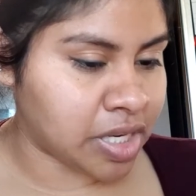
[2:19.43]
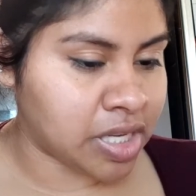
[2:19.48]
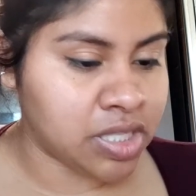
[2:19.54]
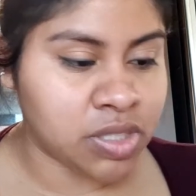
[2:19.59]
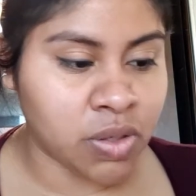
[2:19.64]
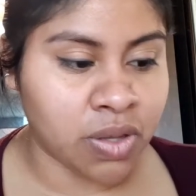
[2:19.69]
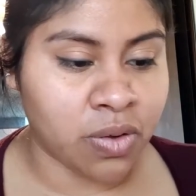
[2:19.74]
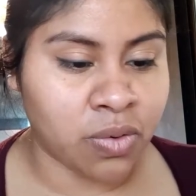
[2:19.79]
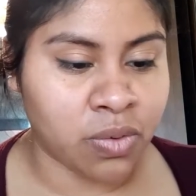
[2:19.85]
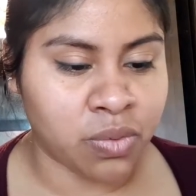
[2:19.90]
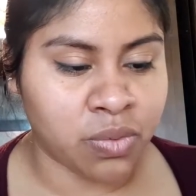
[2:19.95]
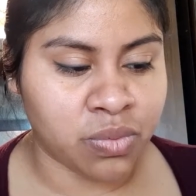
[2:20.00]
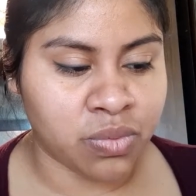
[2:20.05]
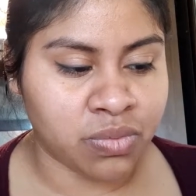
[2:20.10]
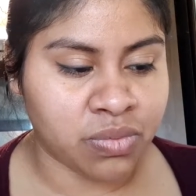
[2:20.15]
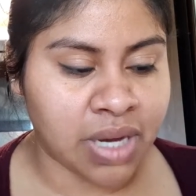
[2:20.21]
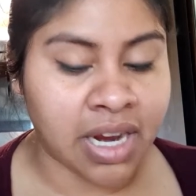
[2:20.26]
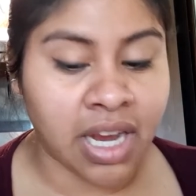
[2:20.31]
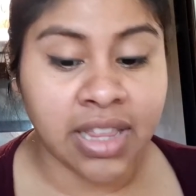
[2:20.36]
So
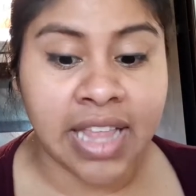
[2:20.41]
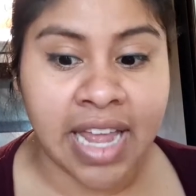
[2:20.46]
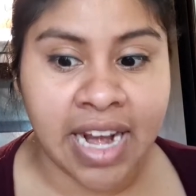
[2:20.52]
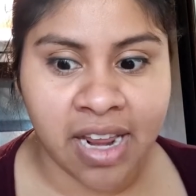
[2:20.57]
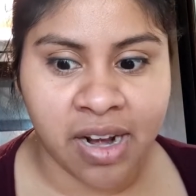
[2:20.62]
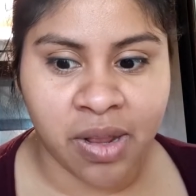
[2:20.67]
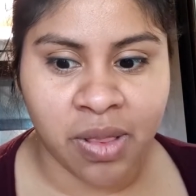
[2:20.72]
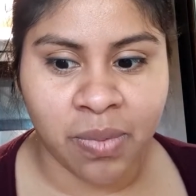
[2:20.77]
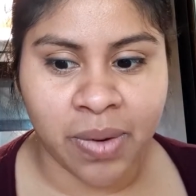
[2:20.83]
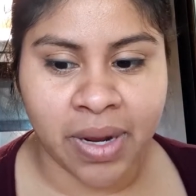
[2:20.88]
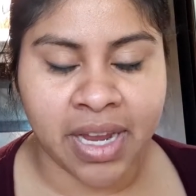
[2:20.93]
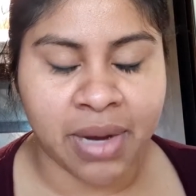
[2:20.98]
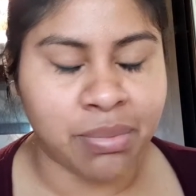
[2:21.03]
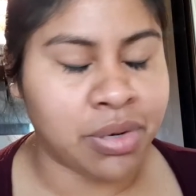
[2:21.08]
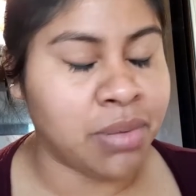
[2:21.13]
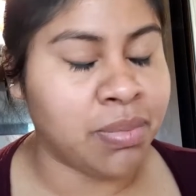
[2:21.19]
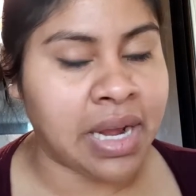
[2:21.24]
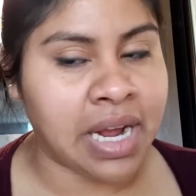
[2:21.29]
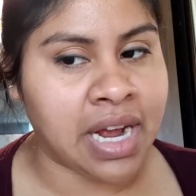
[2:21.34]
I got that out of the way. It
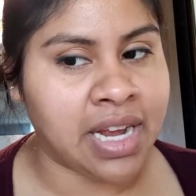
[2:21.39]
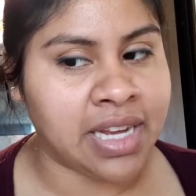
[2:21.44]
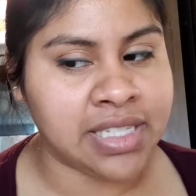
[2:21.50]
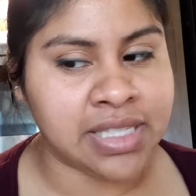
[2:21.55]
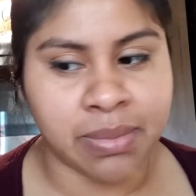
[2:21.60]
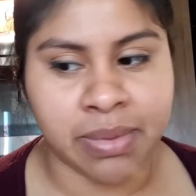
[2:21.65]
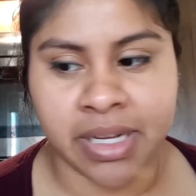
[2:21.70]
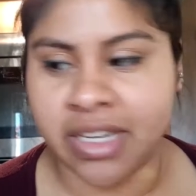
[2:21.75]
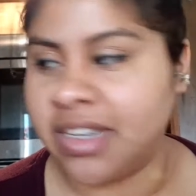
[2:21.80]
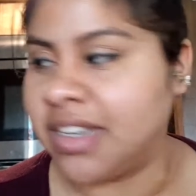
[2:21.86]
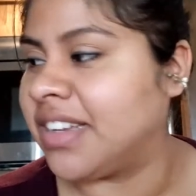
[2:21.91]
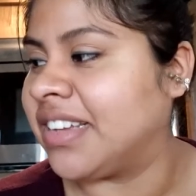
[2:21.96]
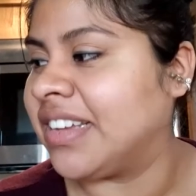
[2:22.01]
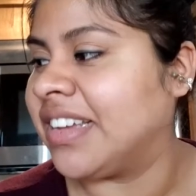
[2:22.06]
burned my eyes a bit.